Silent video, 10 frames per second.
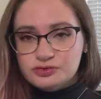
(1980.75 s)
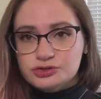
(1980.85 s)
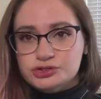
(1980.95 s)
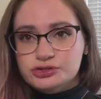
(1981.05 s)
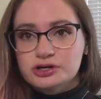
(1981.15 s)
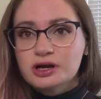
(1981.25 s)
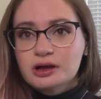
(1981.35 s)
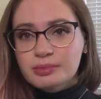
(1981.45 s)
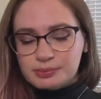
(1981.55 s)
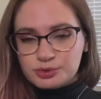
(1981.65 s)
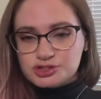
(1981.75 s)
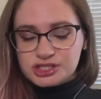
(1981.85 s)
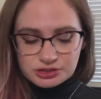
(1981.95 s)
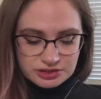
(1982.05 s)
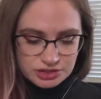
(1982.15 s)
for sure. But I
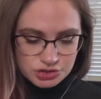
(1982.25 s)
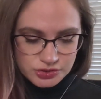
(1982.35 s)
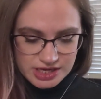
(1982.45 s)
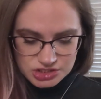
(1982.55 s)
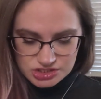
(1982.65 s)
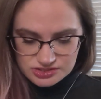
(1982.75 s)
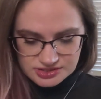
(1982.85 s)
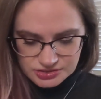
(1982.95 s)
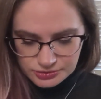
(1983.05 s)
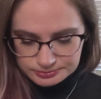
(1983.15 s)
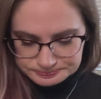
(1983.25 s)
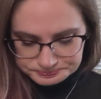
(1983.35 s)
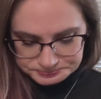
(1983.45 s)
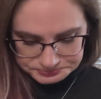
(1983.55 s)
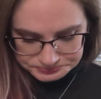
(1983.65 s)
particularly enjoy hedgies, so
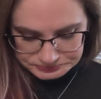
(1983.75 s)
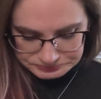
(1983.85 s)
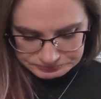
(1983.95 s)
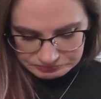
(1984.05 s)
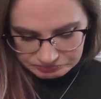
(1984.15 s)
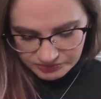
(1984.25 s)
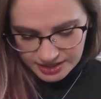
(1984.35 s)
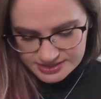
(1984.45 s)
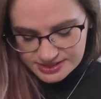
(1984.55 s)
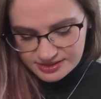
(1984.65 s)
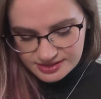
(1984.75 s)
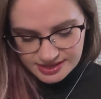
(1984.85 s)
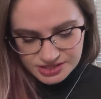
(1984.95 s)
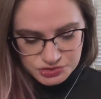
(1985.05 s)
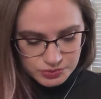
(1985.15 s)
yes. And then the
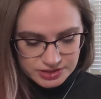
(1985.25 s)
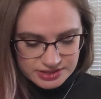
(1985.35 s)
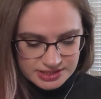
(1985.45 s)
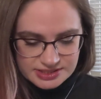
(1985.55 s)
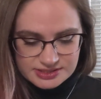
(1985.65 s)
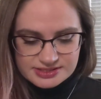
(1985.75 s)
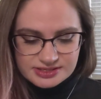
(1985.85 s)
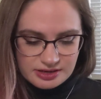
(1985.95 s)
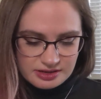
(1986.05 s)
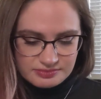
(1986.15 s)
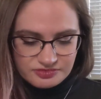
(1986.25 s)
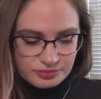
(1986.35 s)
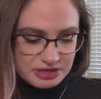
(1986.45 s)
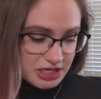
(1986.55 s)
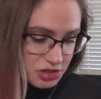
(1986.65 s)
next one is
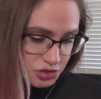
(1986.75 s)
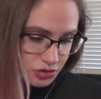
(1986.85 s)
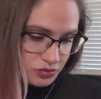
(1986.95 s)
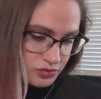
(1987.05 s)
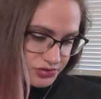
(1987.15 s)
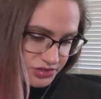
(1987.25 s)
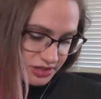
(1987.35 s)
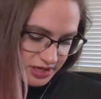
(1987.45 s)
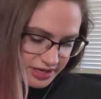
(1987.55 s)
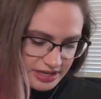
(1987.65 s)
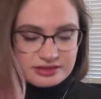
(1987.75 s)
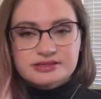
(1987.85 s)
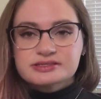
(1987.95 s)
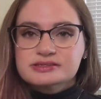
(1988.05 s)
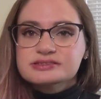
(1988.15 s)
from Ink Circles.
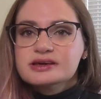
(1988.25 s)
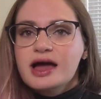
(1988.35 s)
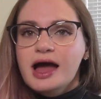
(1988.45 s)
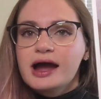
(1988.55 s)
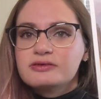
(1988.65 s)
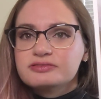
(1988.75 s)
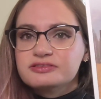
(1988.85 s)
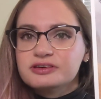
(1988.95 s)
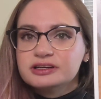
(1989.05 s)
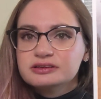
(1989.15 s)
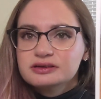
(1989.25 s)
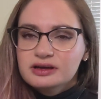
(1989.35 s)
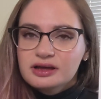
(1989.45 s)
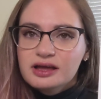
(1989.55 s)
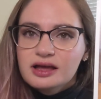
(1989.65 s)
This is Half the Fun,
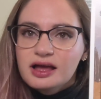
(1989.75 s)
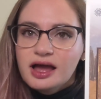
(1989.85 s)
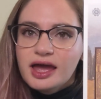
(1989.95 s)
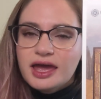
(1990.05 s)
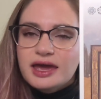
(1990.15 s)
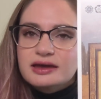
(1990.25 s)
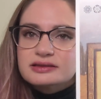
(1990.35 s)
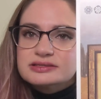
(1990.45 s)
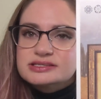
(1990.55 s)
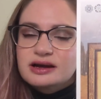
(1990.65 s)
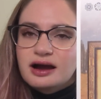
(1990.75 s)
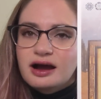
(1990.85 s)
and